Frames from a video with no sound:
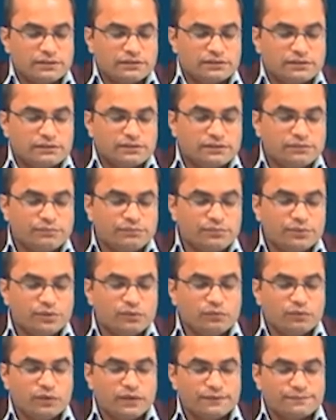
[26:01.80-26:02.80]
it's a
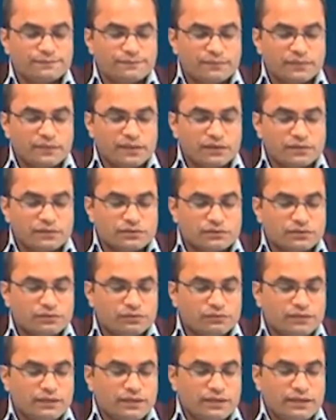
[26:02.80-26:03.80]
simple one. So,
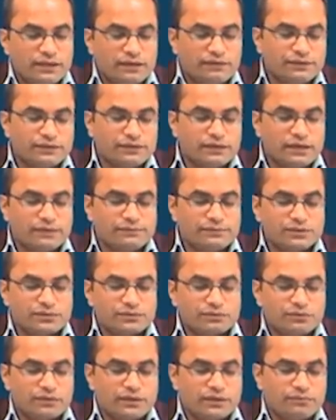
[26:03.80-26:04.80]
we have here m
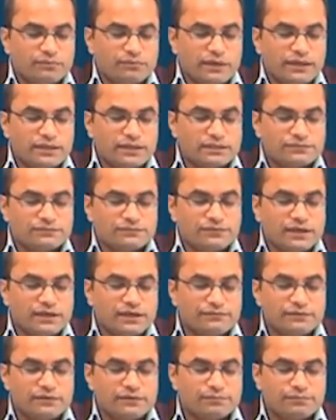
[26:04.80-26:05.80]
square minus
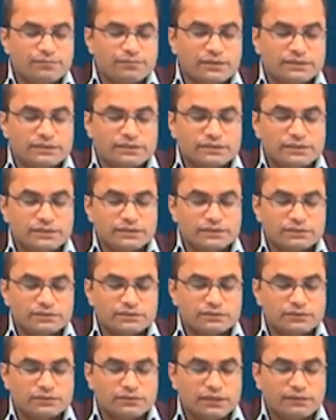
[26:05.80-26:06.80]
5 m plus 6.
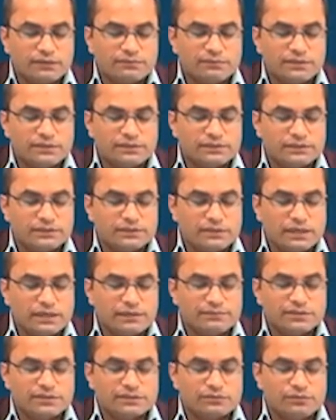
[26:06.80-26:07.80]
So, that means this
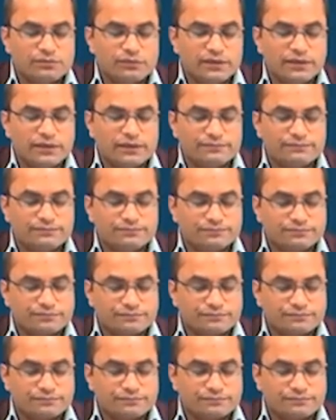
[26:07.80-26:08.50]
m square